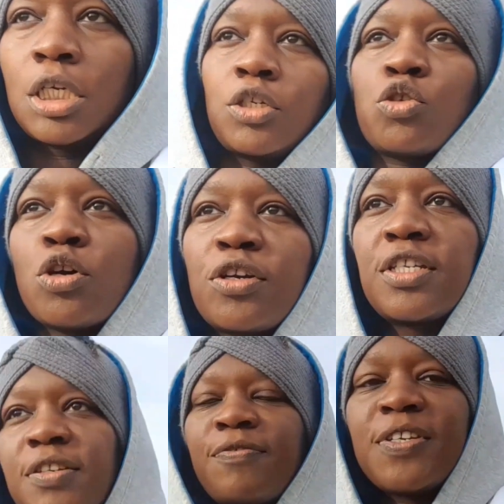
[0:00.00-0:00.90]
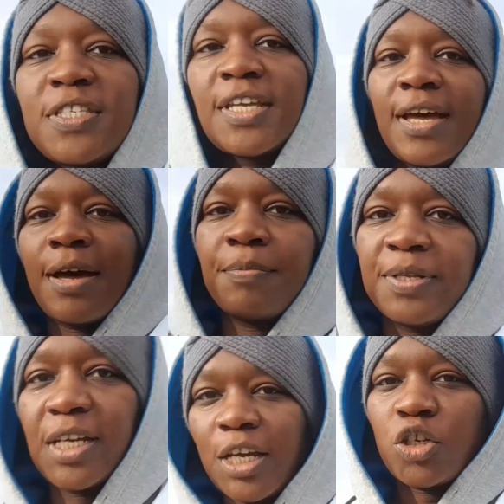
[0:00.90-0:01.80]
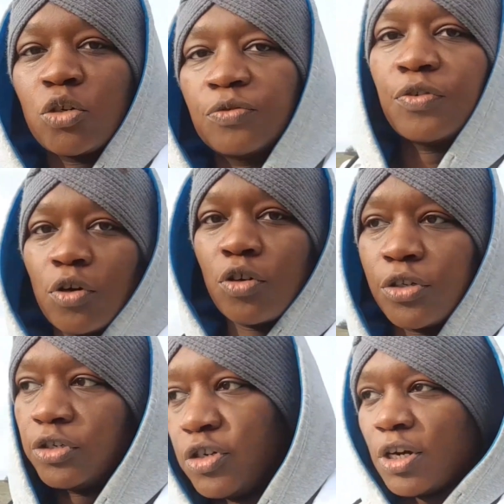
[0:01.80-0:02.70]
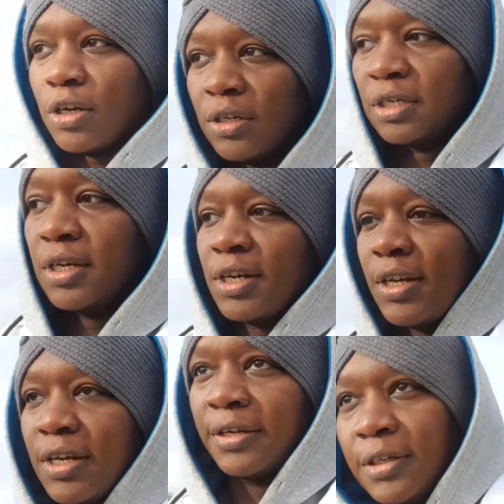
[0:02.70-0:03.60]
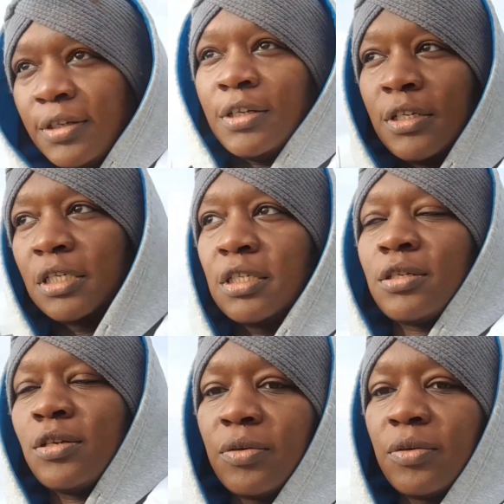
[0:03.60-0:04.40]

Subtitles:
tourist visa application for Austria. So